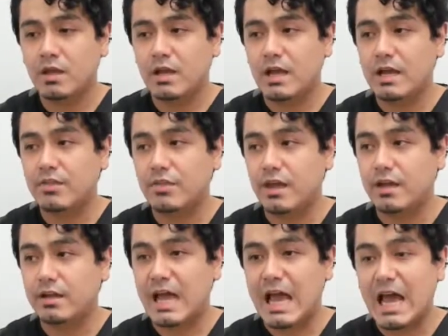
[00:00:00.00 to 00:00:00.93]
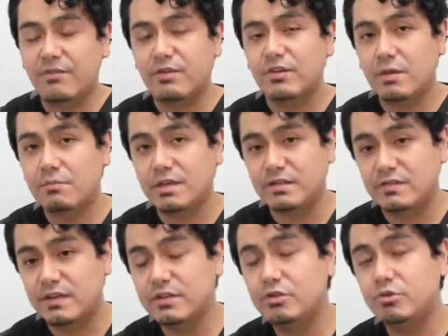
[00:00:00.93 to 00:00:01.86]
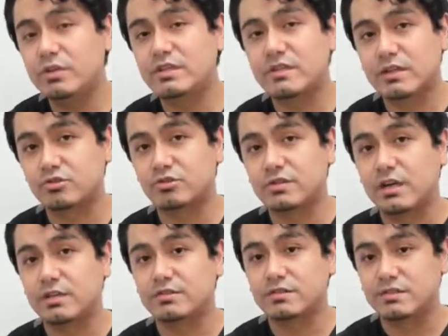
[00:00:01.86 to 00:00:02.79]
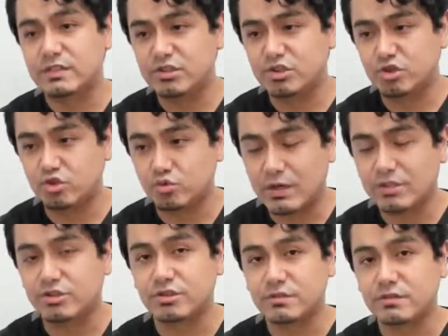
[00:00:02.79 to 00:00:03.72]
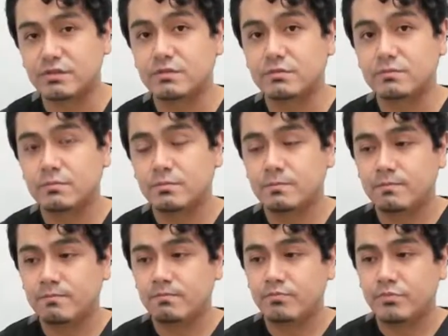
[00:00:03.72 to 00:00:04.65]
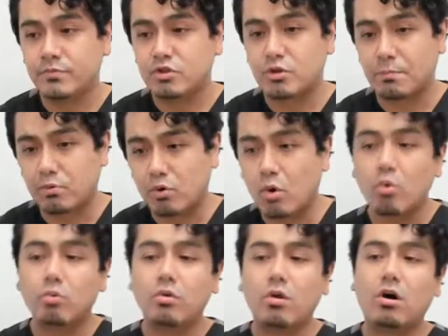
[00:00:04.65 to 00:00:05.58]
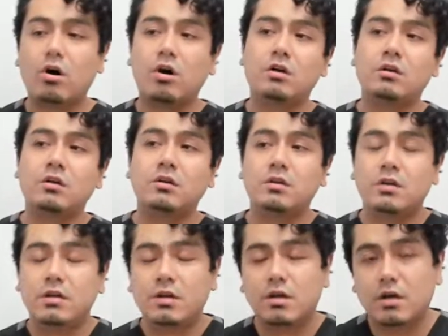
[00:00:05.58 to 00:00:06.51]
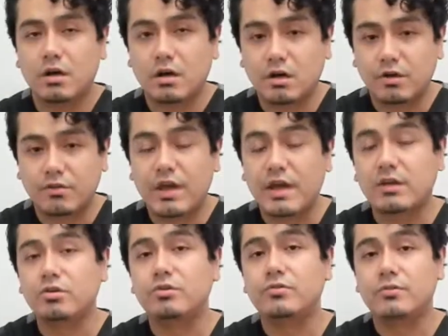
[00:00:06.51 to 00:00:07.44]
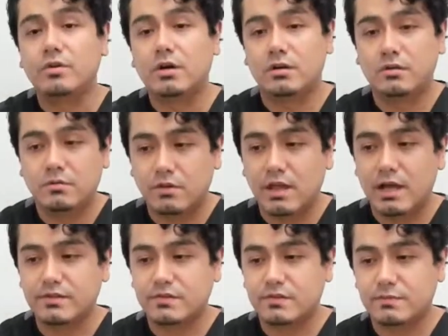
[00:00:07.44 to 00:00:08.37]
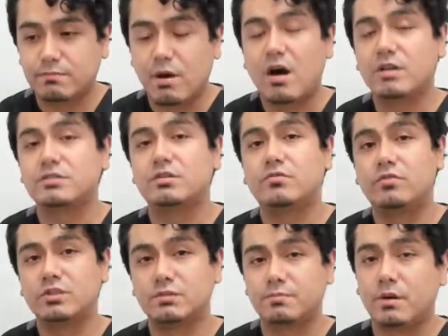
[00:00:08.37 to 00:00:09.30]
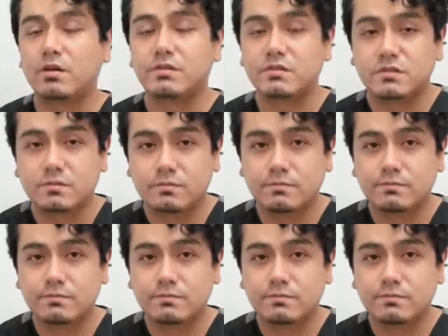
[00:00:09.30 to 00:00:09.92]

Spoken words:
And then having them continue these exercises, these stretches, to prolong that positive response.